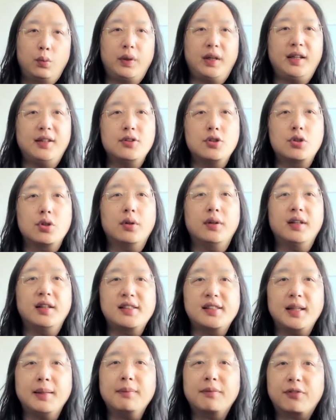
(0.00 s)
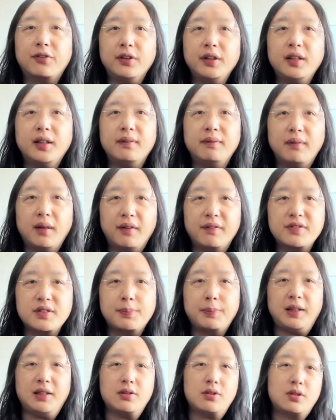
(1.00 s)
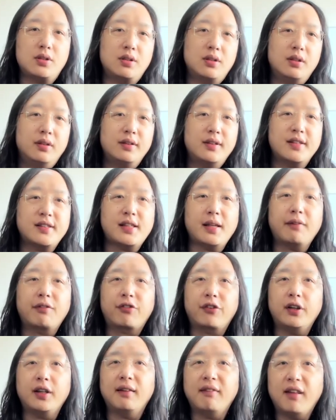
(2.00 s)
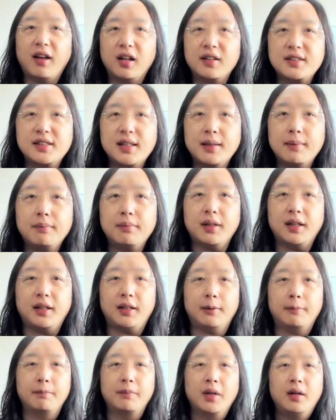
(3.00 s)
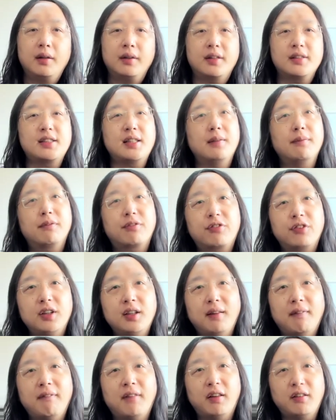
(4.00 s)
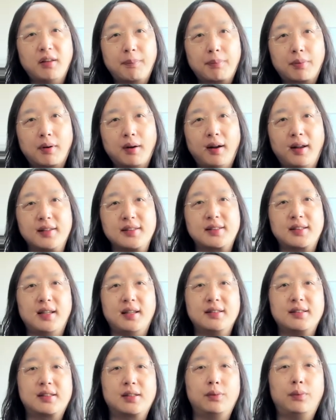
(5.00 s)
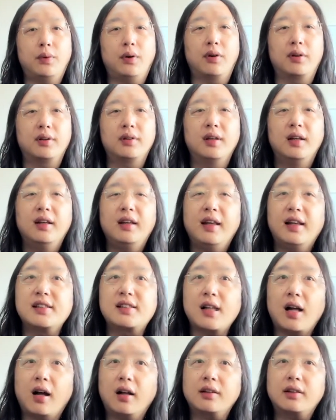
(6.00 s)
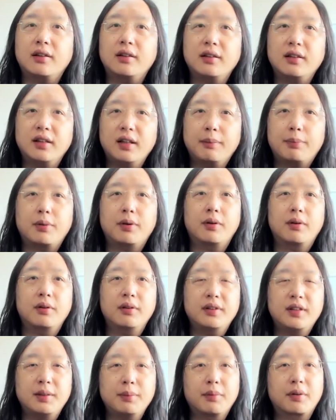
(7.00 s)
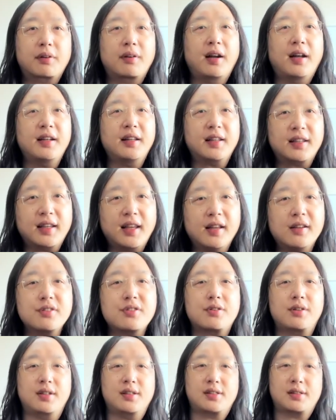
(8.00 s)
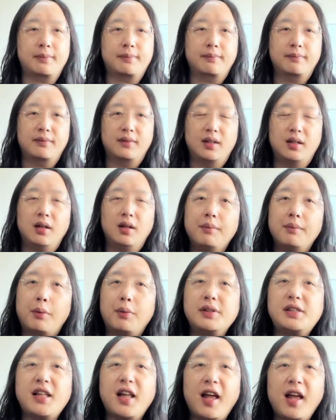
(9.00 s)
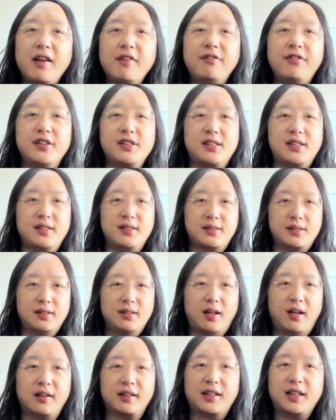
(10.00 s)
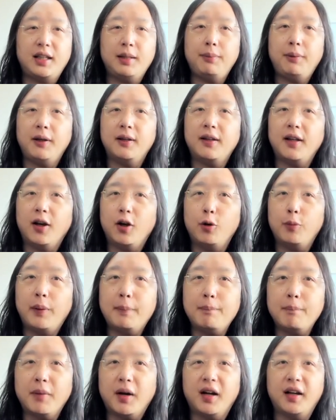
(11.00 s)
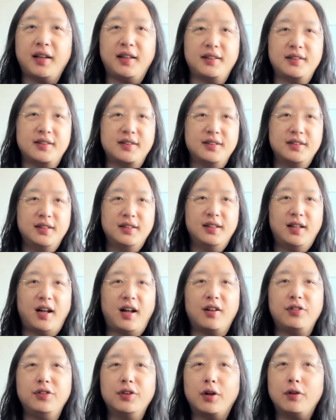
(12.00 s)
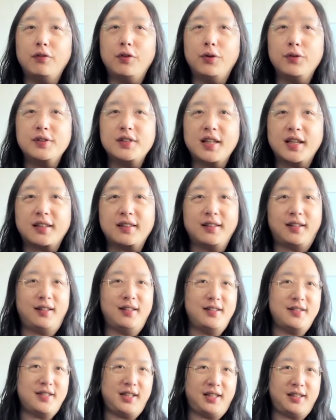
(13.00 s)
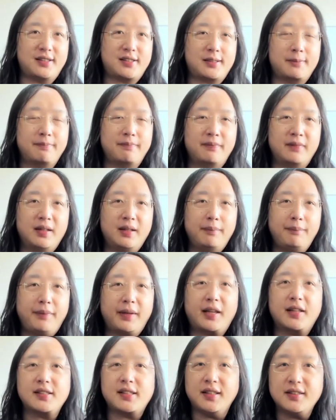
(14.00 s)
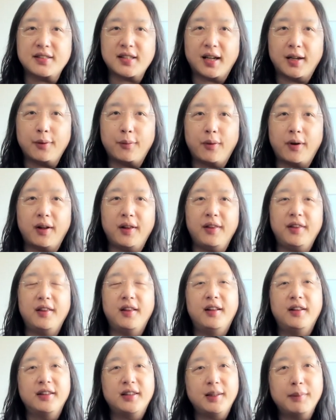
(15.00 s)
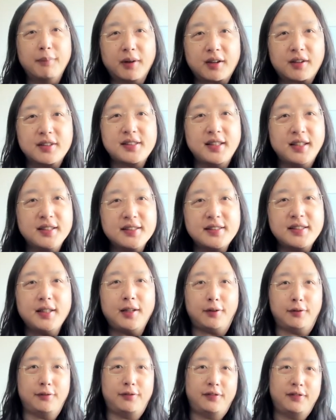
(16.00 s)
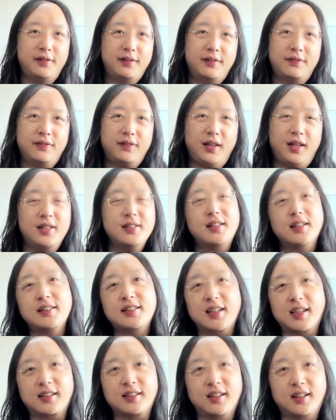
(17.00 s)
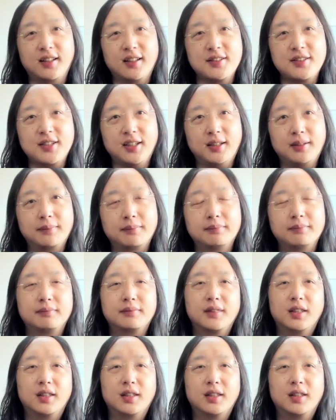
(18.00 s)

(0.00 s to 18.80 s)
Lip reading: We enjoy the same freedom of speech, the same freedom of assembly, the same freedom of the press, and so on, as other liberal democratic countries, but with the emphasis on keeping an open mind on novel technologies, because in Taiwan, democracy itself is a technology.